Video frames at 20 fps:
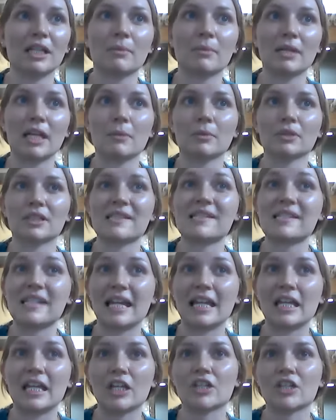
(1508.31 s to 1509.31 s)
to be able to
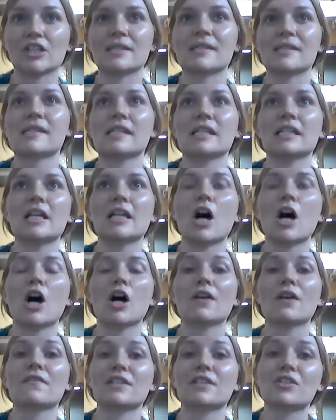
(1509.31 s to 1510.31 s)
stay here and see
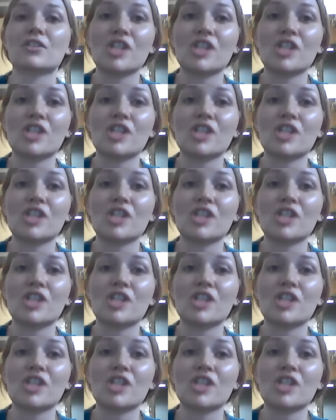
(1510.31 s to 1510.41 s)
all of the